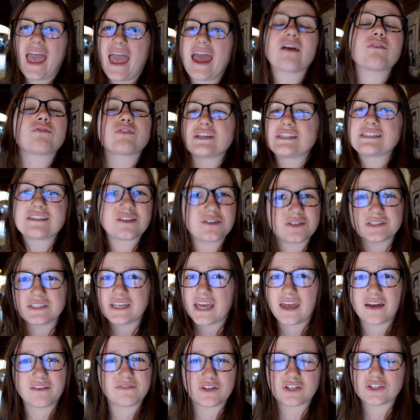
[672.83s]
every single
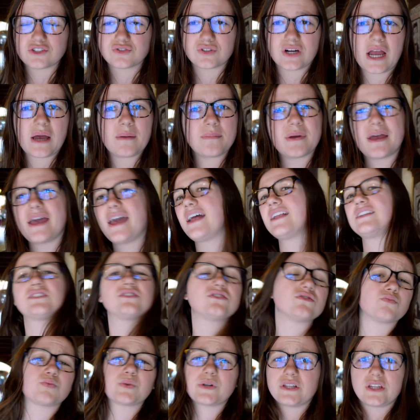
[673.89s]
day of your trip. It's
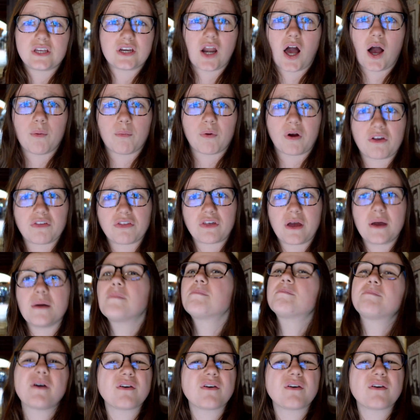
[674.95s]
really not worth it.